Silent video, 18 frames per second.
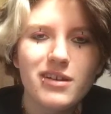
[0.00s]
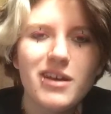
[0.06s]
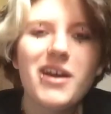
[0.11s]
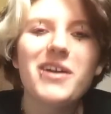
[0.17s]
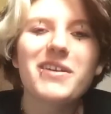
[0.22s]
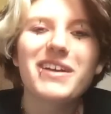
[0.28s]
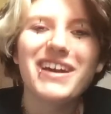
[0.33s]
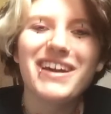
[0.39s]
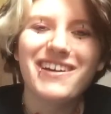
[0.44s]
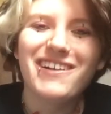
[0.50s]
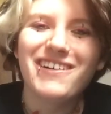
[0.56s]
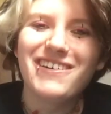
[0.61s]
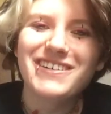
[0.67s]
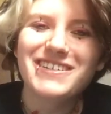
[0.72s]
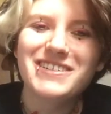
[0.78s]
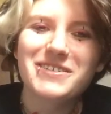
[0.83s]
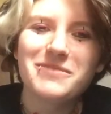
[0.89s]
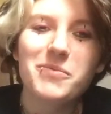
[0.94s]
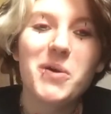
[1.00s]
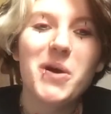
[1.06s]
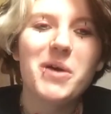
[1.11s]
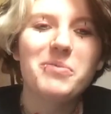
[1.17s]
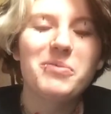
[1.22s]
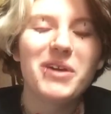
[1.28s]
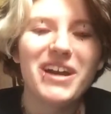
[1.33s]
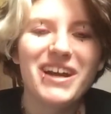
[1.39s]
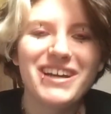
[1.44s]
Okay, awesome. Well, I'm
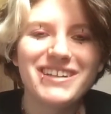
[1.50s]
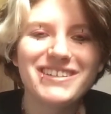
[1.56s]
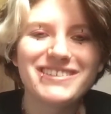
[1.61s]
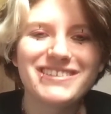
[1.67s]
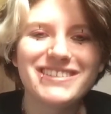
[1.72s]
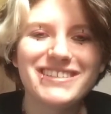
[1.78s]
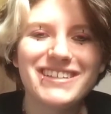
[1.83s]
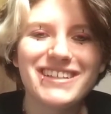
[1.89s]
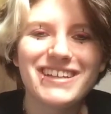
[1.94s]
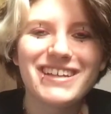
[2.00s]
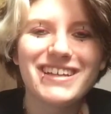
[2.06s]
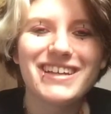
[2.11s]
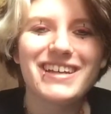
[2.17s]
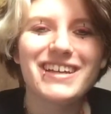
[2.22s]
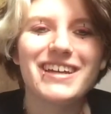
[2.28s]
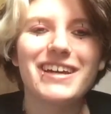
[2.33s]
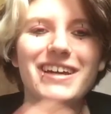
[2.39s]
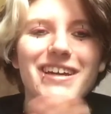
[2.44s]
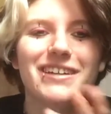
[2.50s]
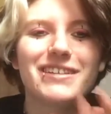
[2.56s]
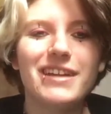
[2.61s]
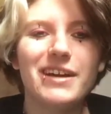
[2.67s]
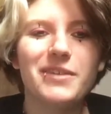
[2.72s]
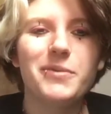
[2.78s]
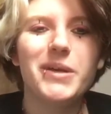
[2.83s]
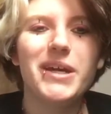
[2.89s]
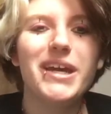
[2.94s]
Ray.
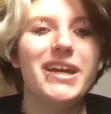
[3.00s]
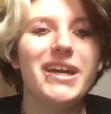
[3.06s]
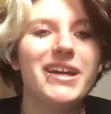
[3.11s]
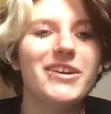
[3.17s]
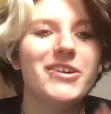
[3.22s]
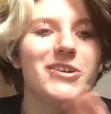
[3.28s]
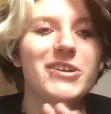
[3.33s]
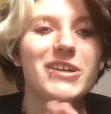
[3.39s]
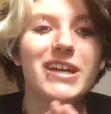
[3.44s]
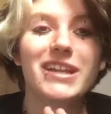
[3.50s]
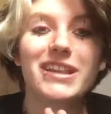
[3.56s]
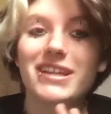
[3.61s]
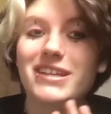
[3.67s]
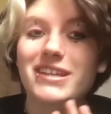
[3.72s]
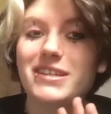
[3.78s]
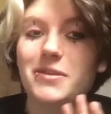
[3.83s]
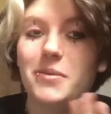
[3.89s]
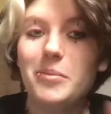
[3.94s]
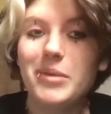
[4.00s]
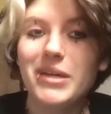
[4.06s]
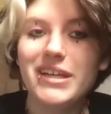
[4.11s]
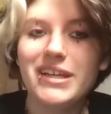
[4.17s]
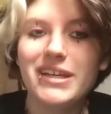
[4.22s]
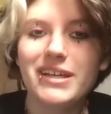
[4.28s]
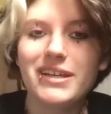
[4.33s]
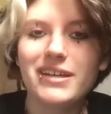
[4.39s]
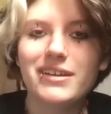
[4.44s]
Glad we could get this
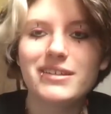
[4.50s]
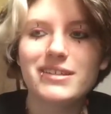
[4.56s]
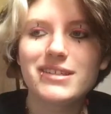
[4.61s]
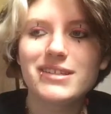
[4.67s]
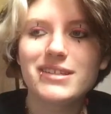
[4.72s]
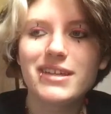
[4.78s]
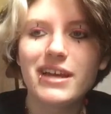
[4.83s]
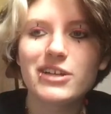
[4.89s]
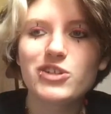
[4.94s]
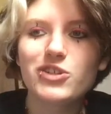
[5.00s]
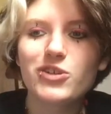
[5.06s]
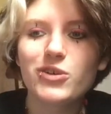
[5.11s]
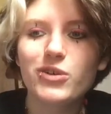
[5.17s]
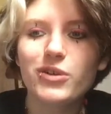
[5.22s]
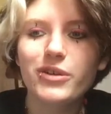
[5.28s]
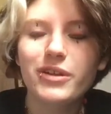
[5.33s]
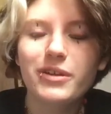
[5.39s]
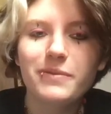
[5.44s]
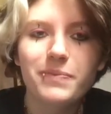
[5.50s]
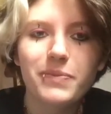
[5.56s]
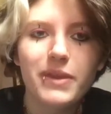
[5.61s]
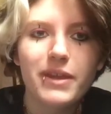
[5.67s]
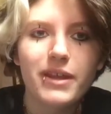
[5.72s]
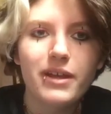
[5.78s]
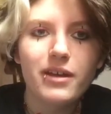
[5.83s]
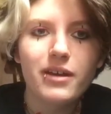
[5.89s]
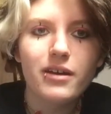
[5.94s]
meeting scheduled
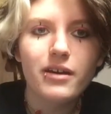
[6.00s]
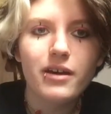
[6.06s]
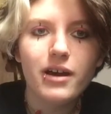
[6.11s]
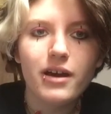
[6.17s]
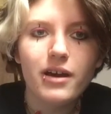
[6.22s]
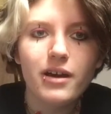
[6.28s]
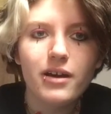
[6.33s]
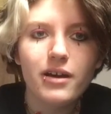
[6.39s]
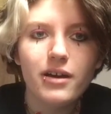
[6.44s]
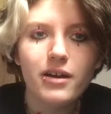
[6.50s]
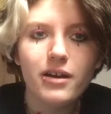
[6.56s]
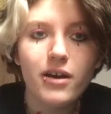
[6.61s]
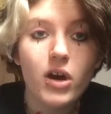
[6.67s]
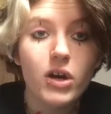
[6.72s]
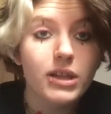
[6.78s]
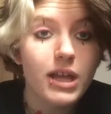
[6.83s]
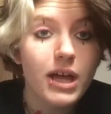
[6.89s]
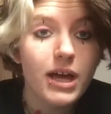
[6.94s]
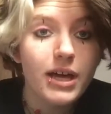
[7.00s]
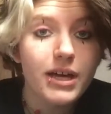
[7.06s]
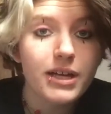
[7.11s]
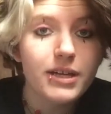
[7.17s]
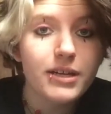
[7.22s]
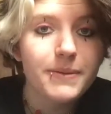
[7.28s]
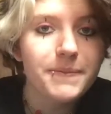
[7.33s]
online.